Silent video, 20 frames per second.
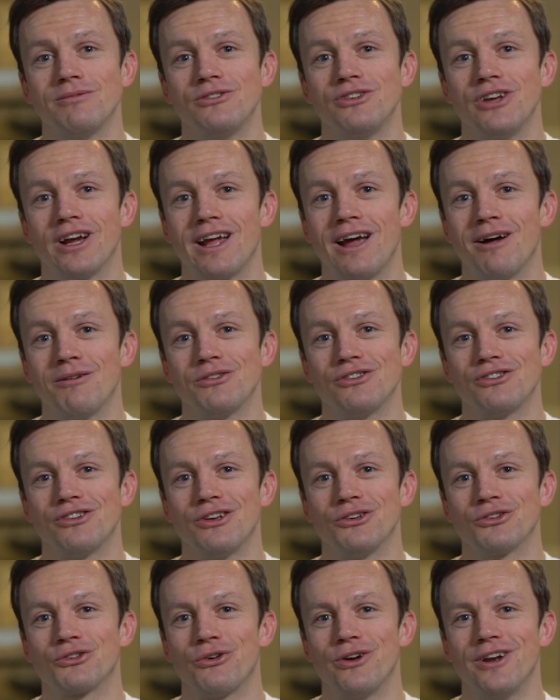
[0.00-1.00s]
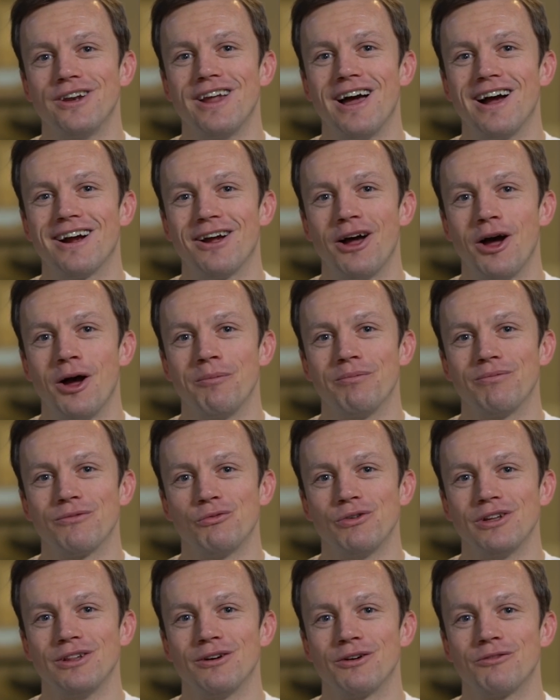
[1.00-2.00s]
check out salescreen.com.
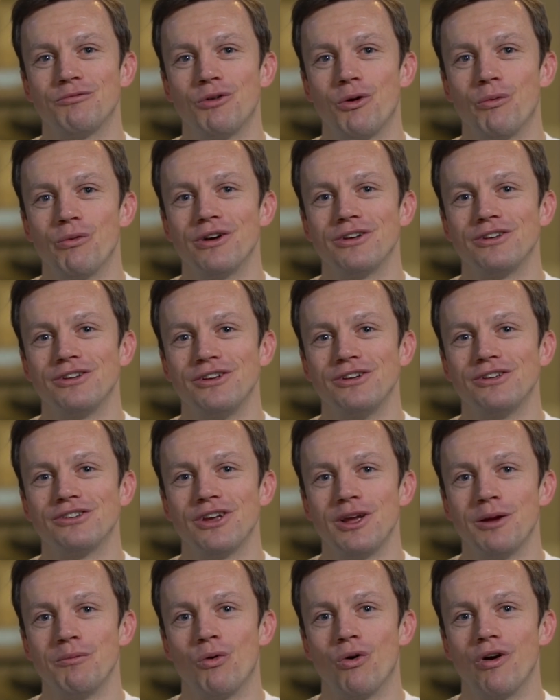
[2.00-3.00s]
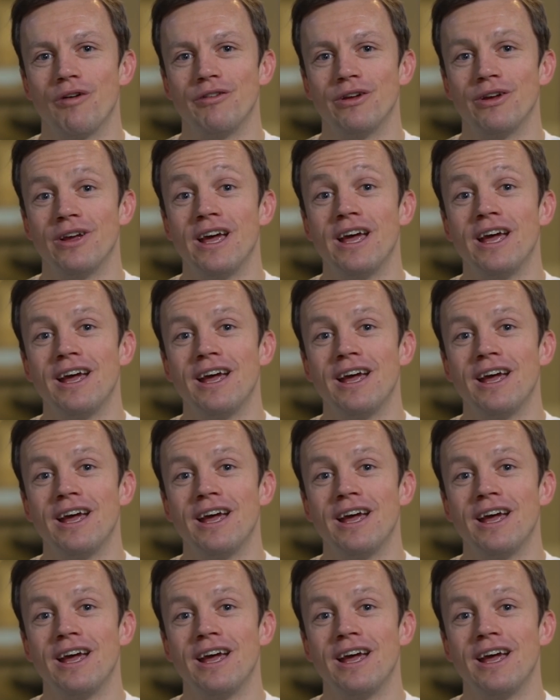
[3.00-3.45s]
We look forward to seeing more of you.